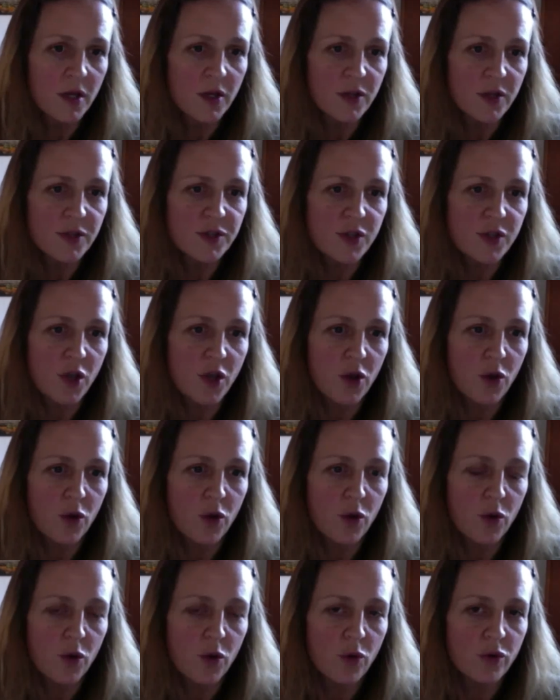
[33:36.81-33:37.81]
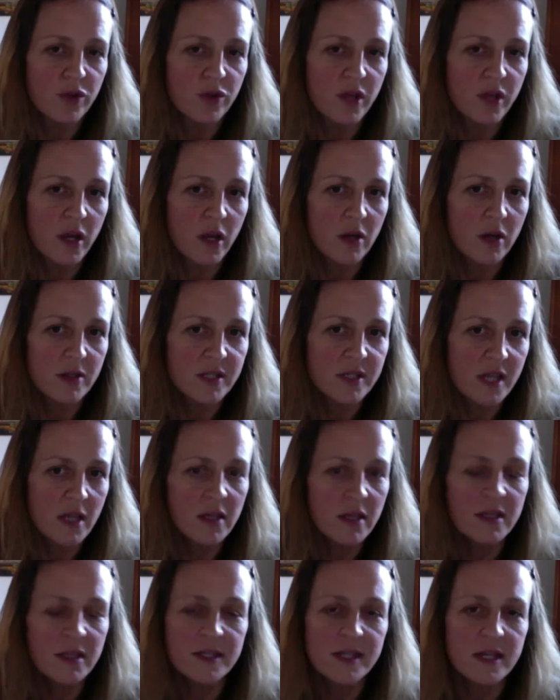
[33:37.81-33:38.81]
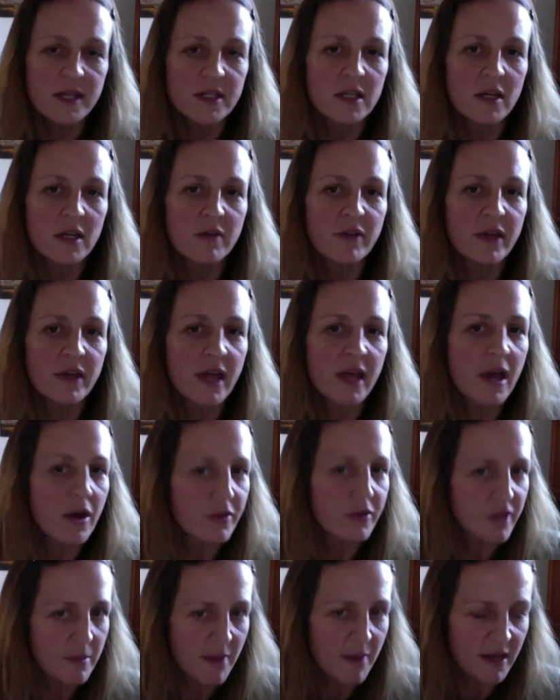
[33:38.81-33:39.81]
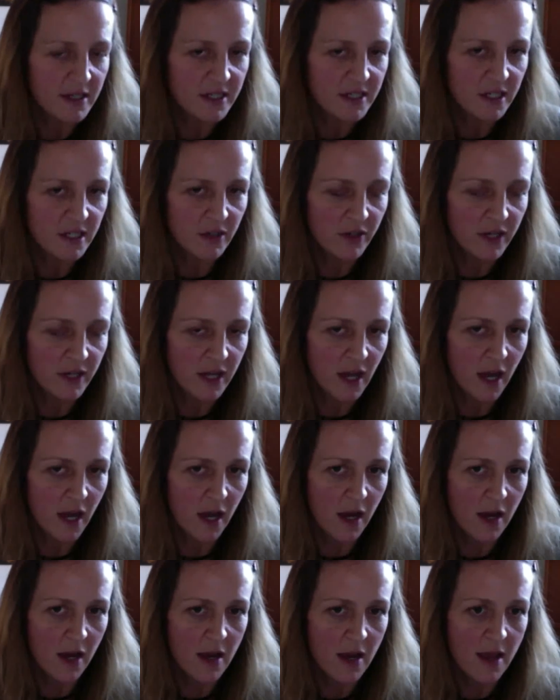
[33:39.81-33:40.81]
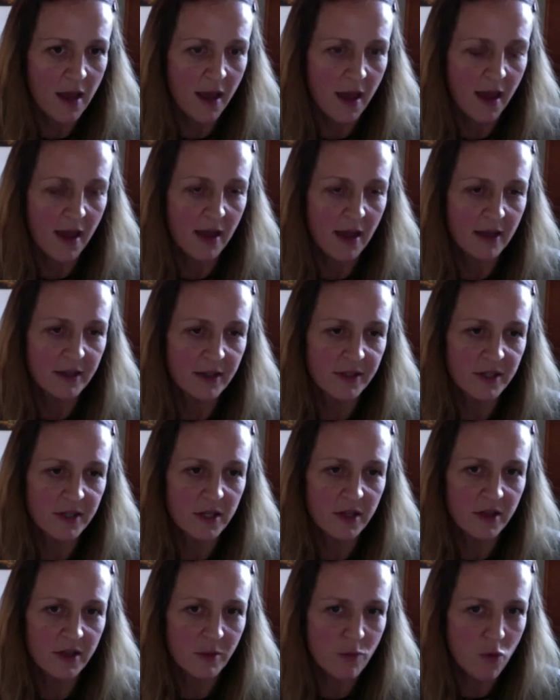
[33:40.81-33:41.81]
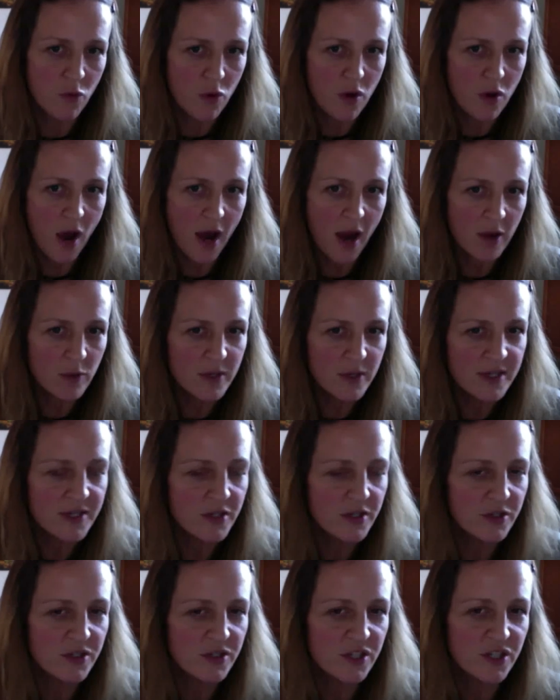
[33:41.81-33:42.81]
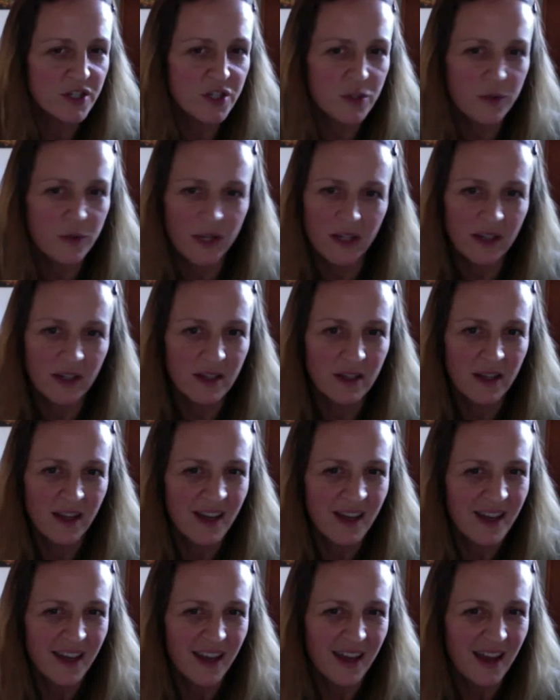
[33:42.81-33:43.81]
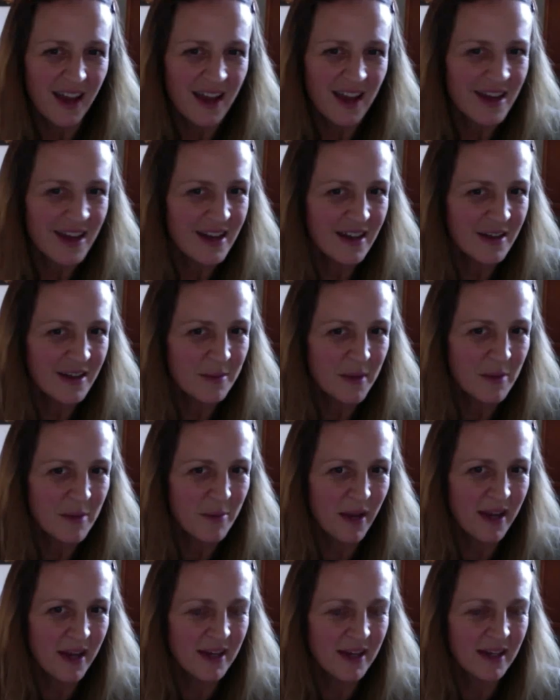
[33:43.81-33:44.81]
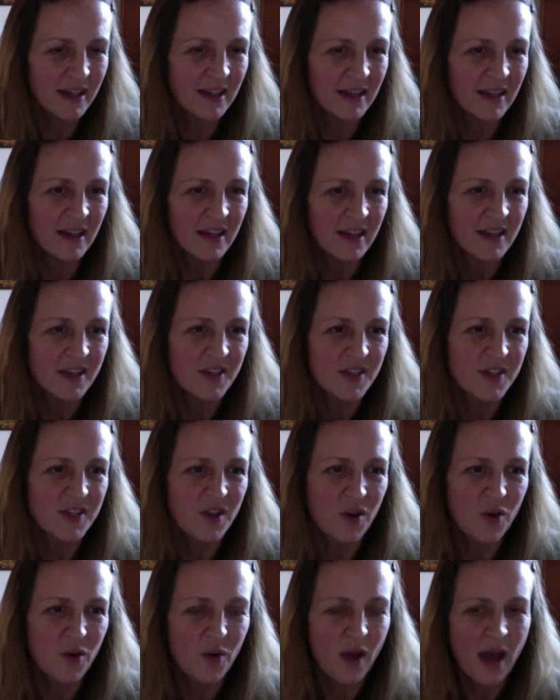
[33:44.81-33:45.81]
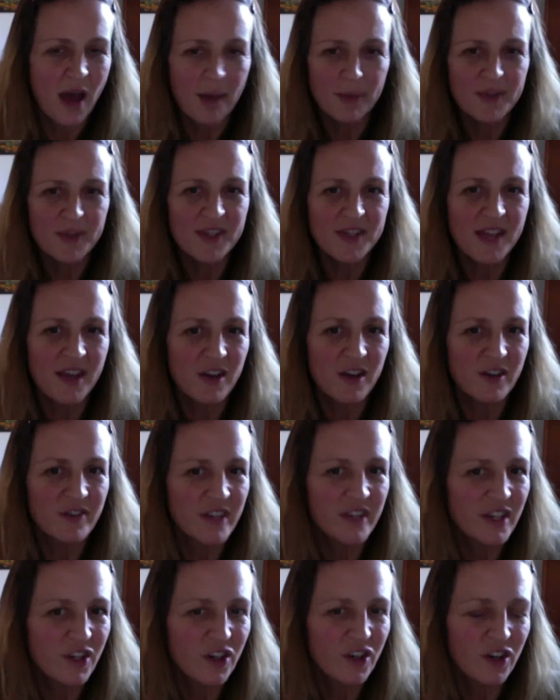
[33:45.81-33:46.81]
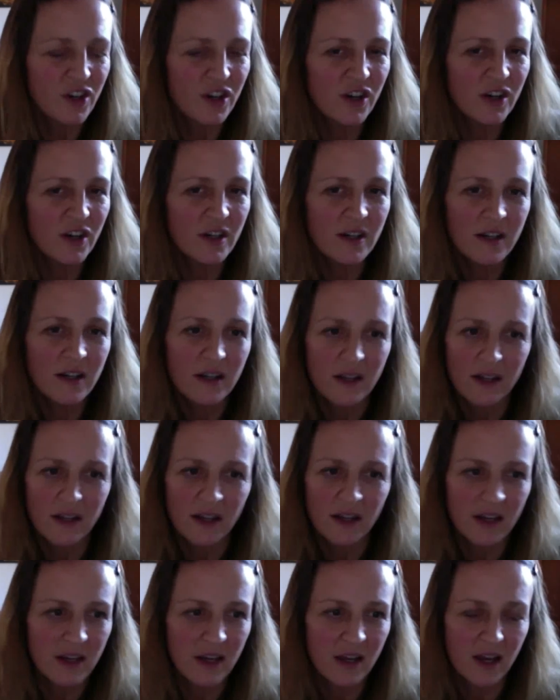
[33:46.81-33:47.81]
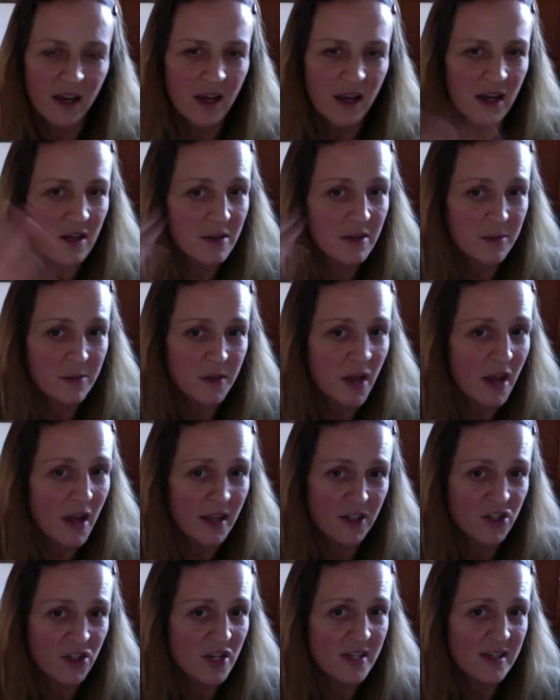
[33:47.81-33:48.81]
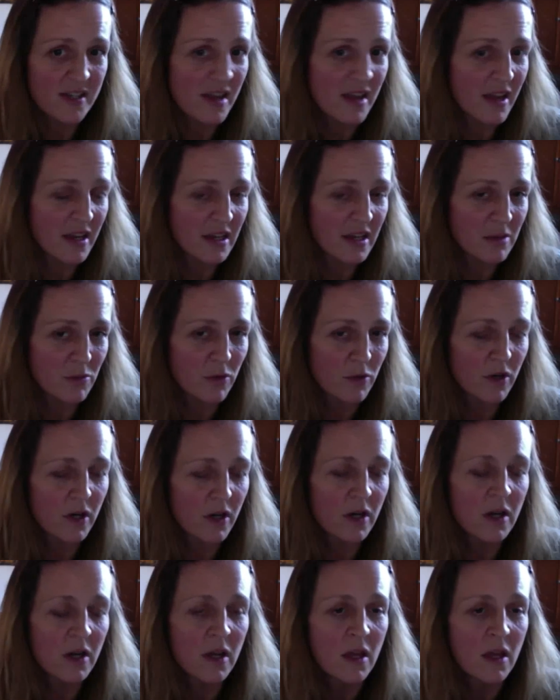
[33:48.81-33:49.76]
so they're selling this idea of like healthy bacteria, and the more I research into it, I'm not buying it. So apple cider vinegar, I'm not ingest that anymore.